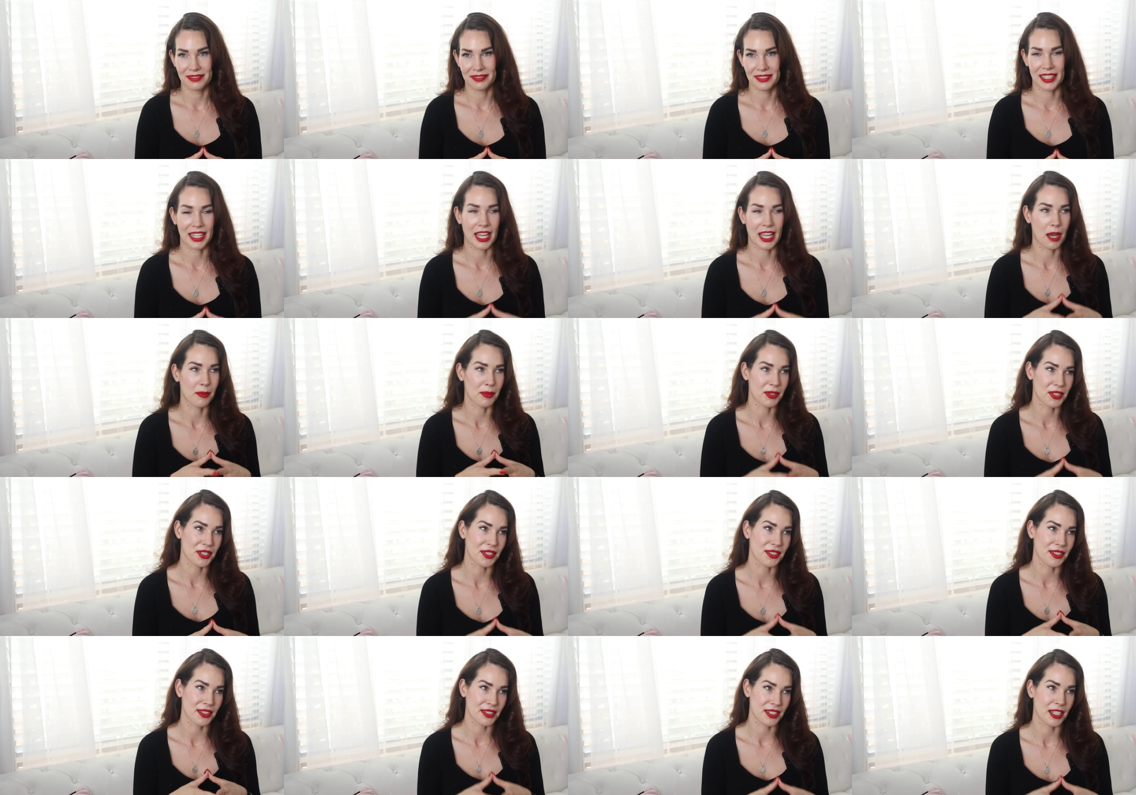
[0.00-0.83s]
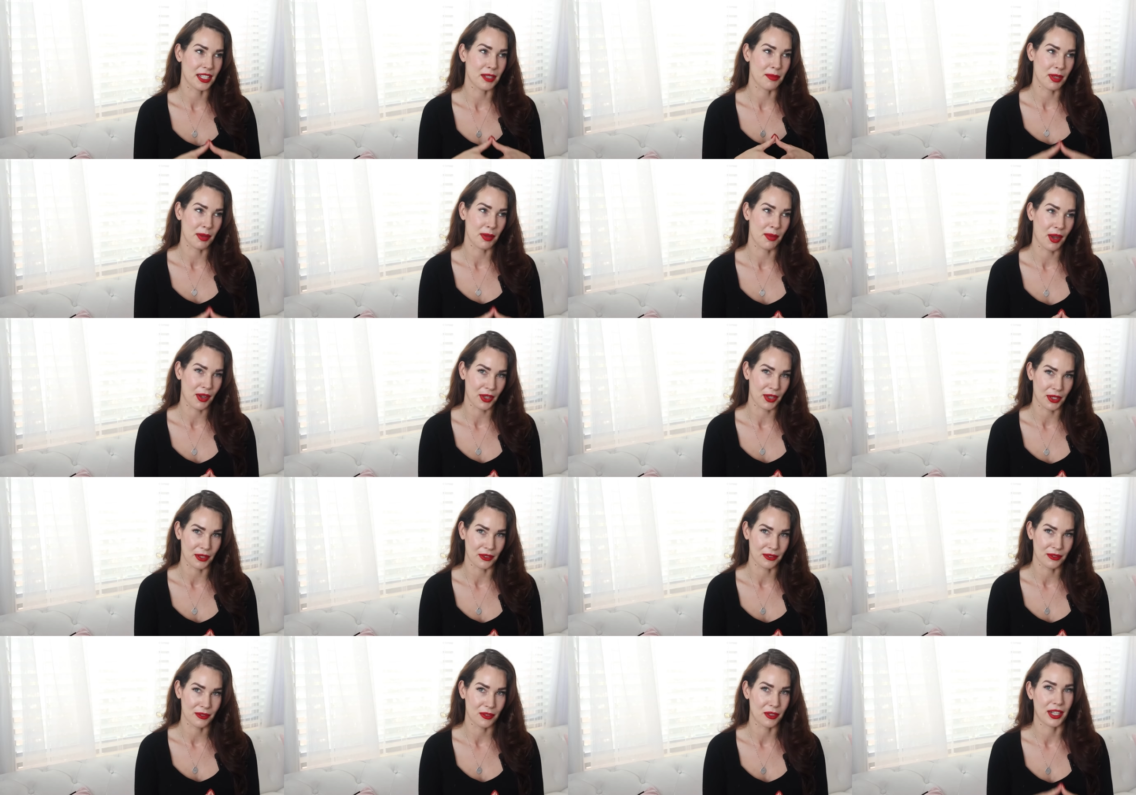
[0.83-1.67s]
Like, how much does this need to be about
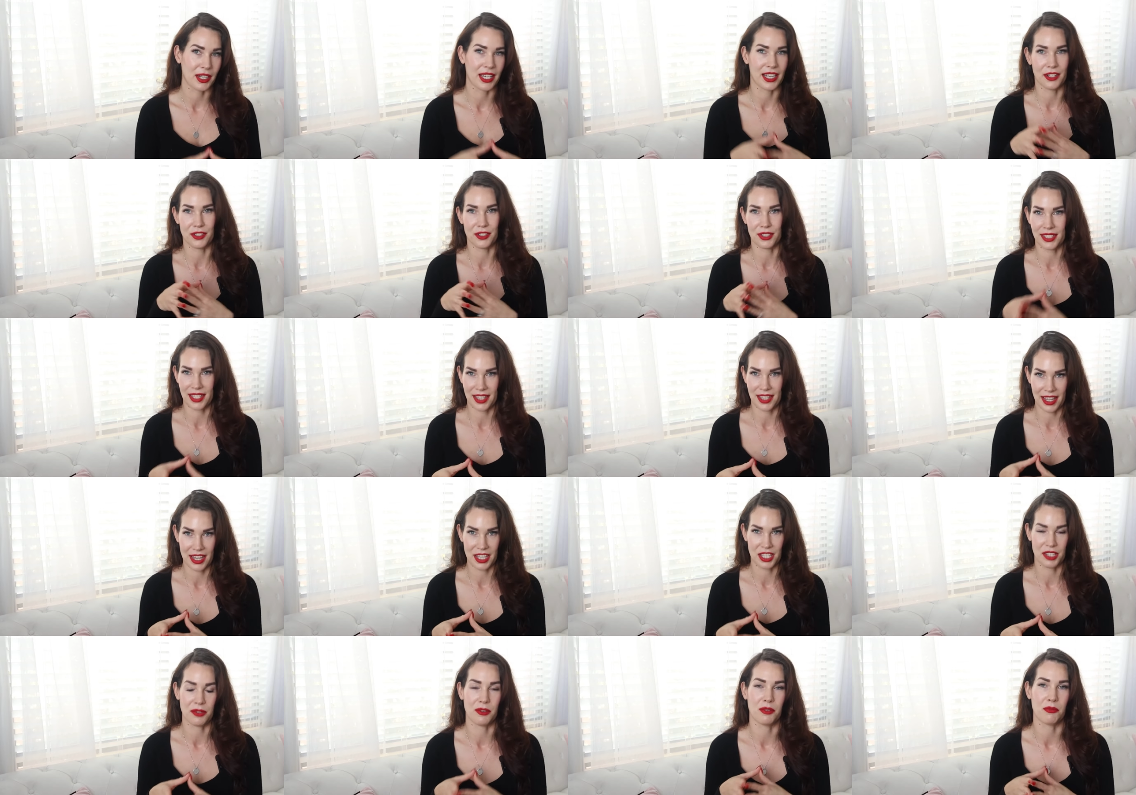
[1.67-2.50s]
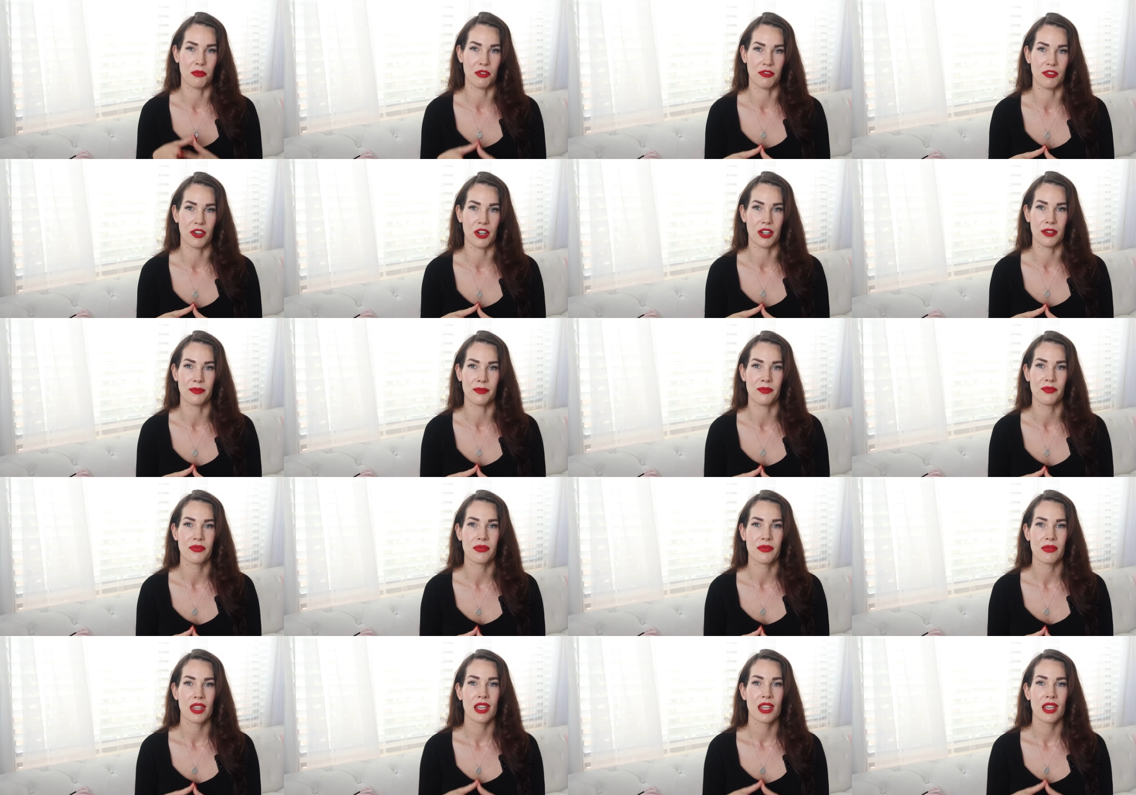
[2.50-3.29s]
you? Or can I just say thank you and move on?